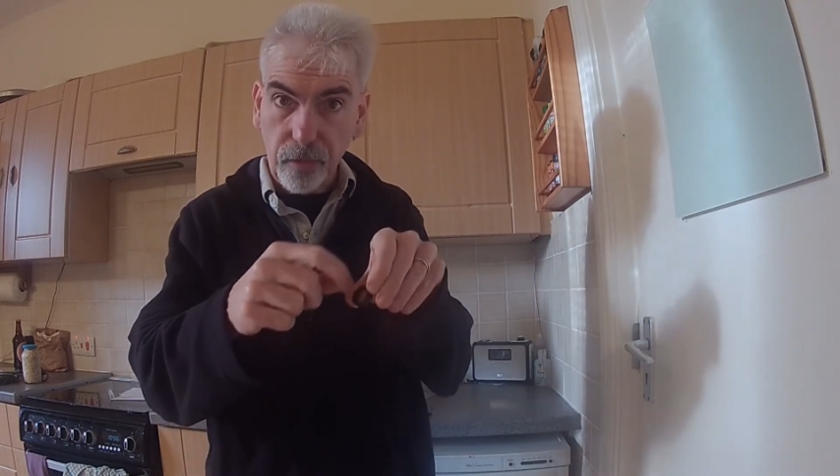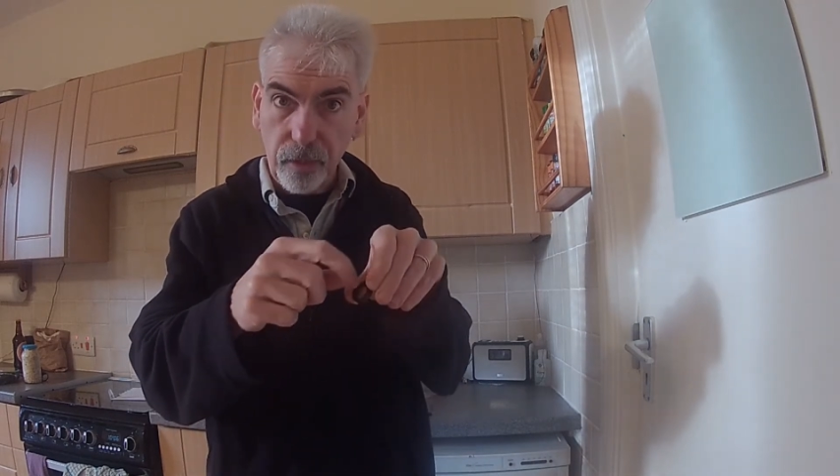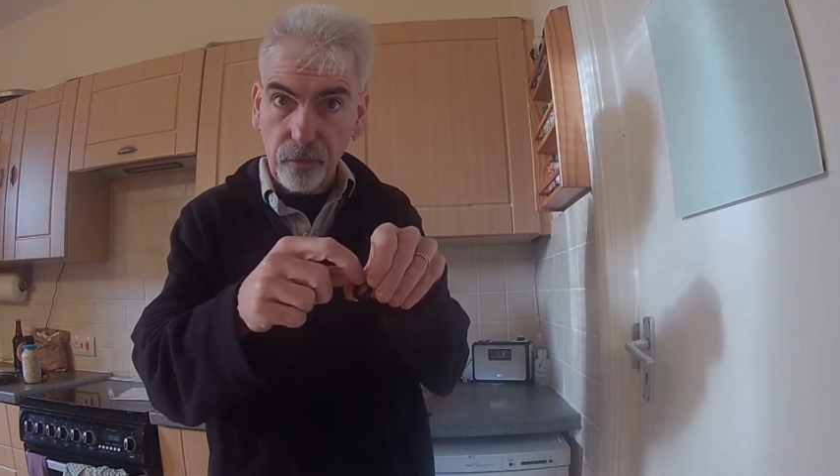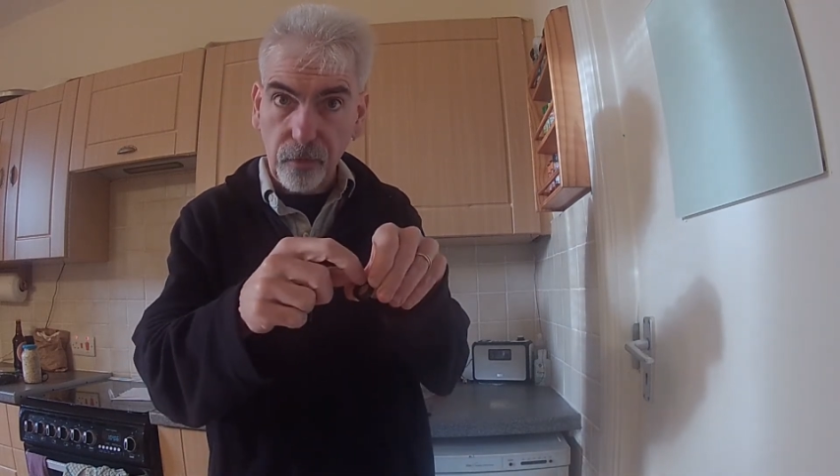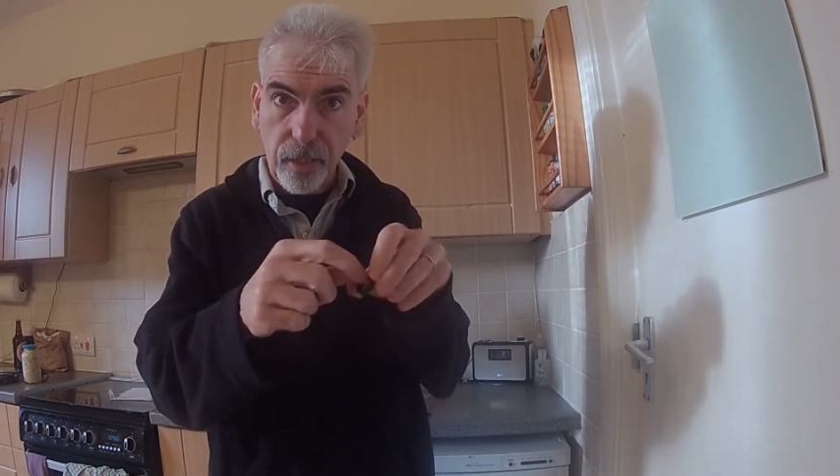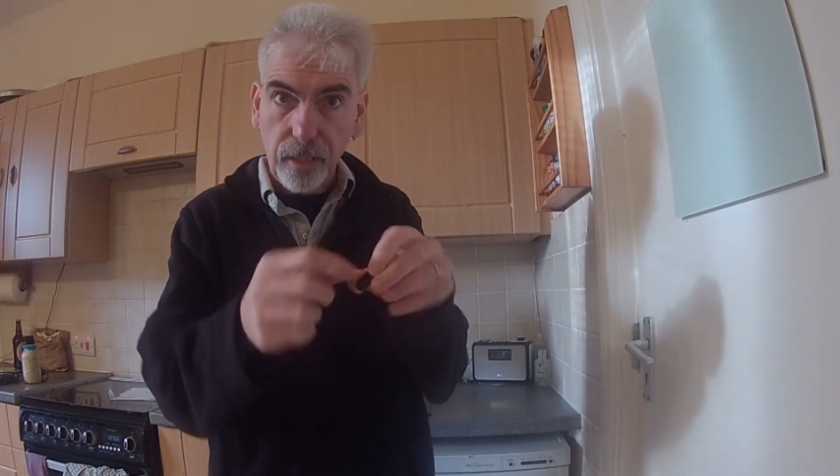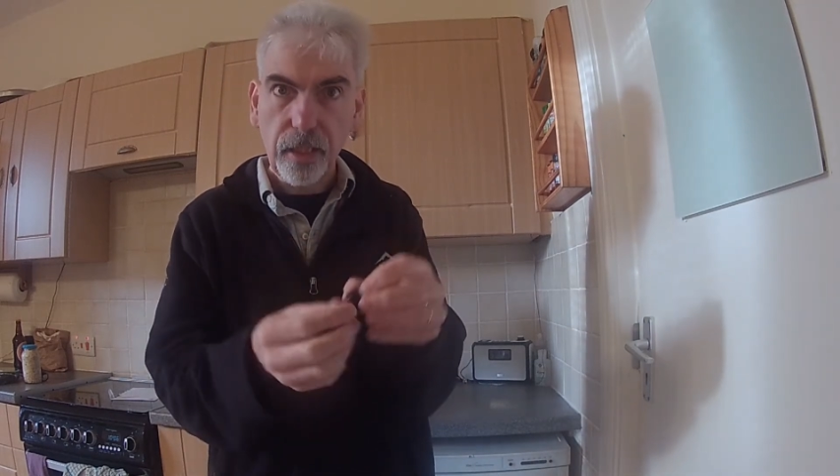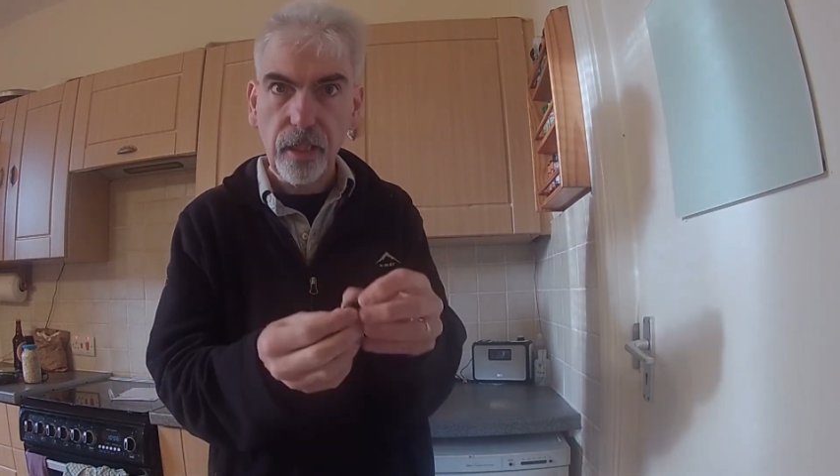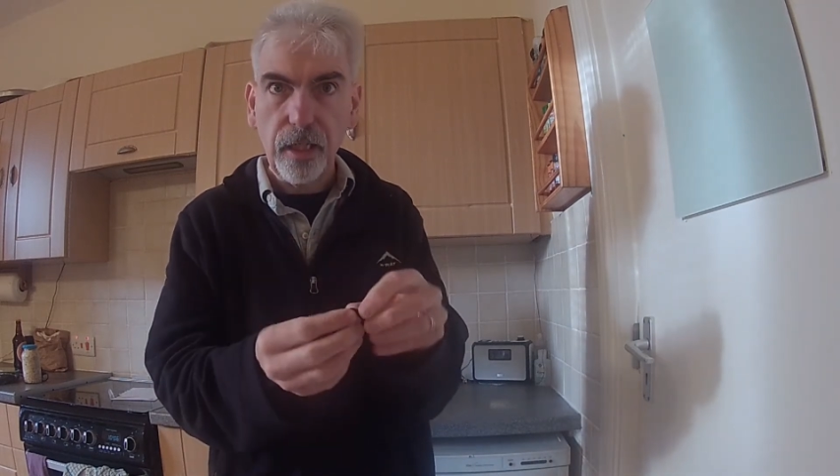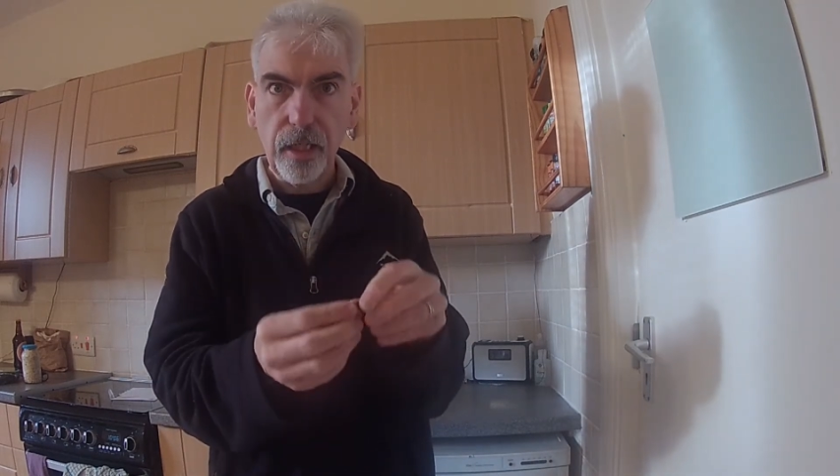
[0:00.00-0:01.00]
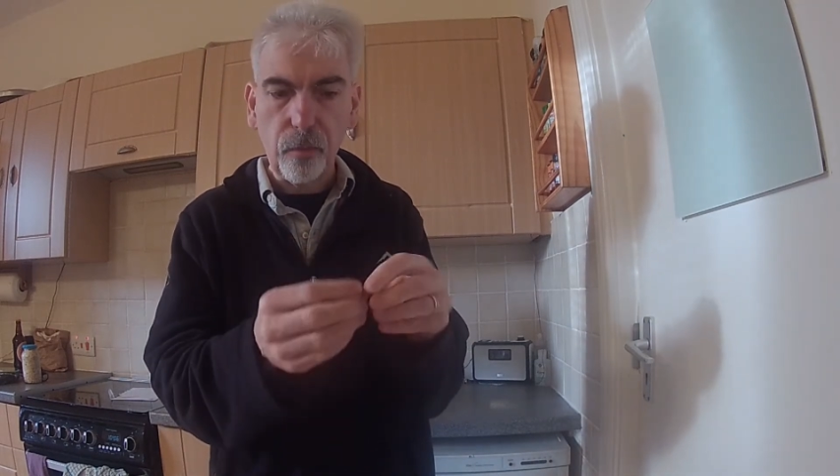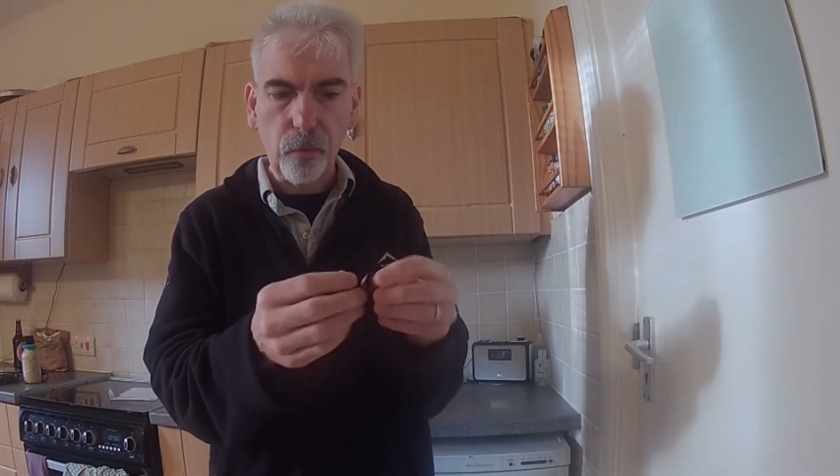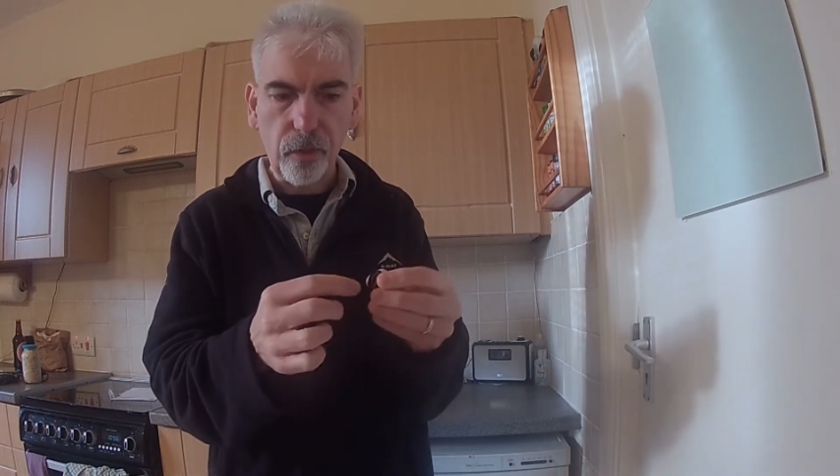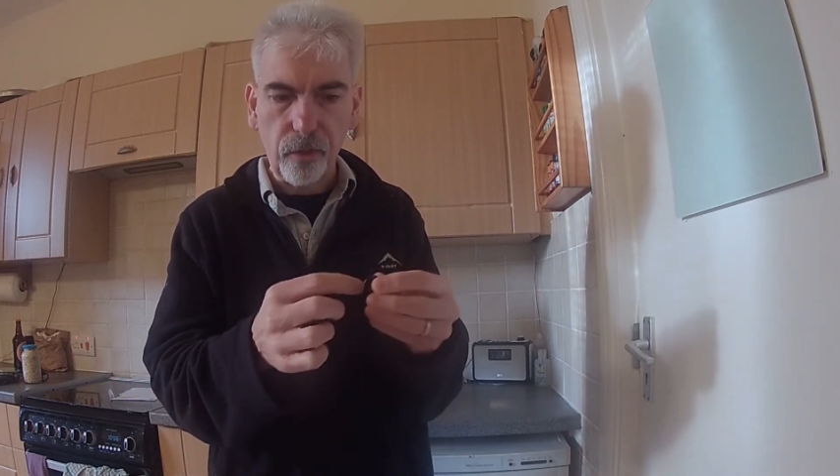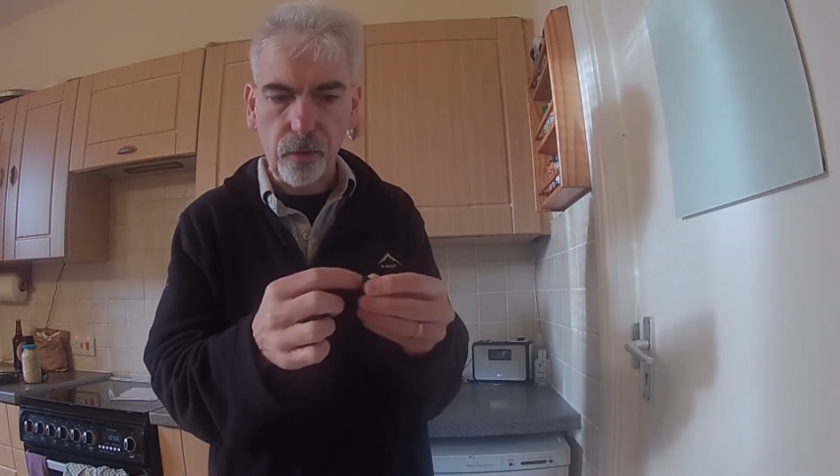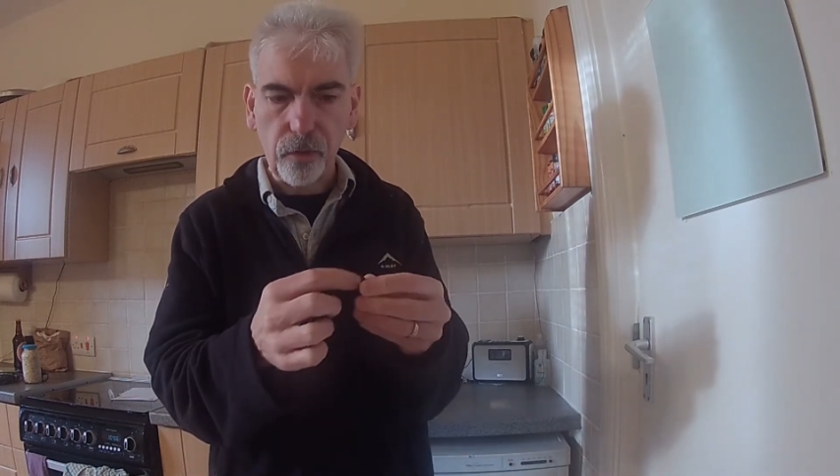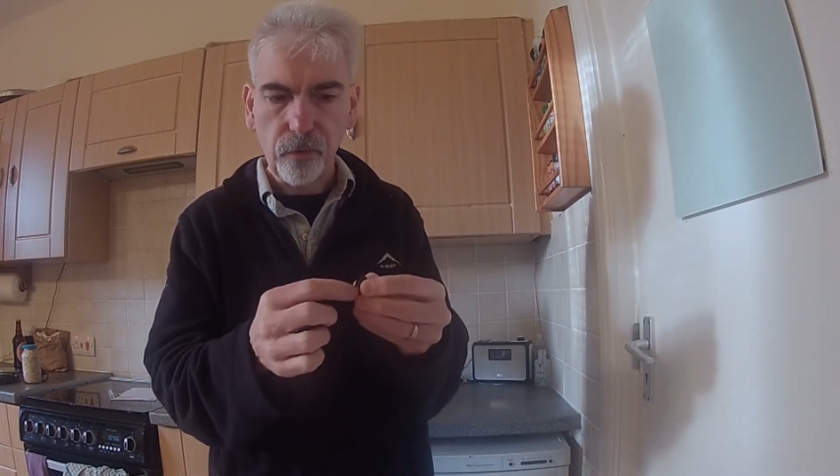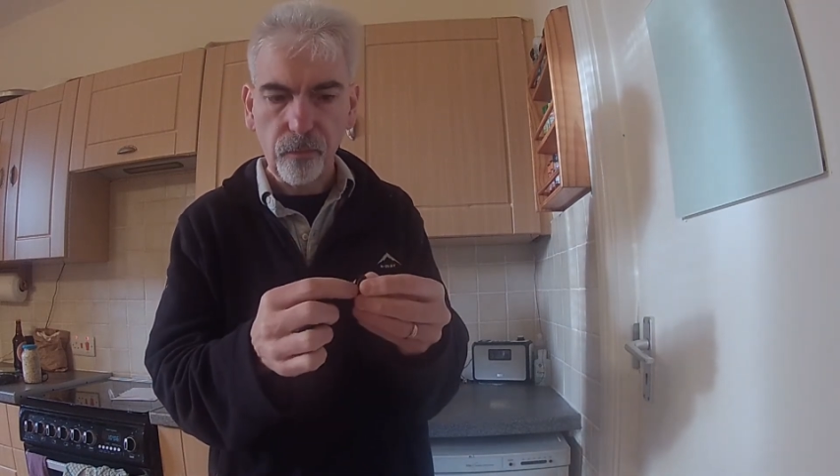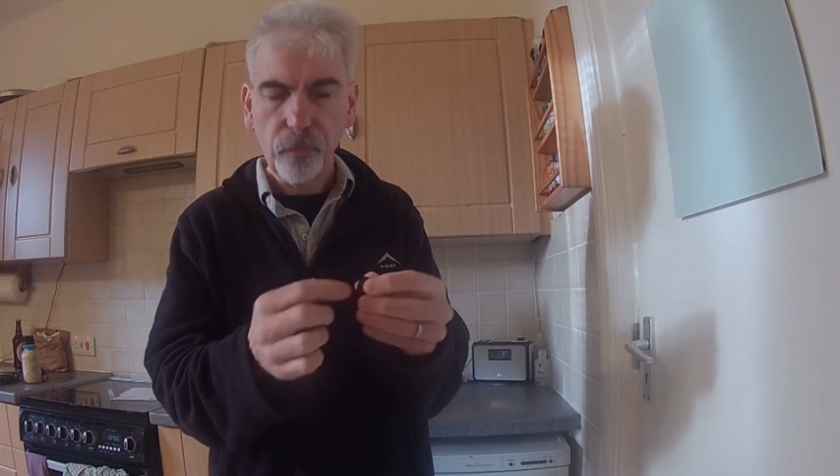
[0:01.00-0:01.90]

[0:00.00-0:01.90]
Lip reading: inside and one at the bottom,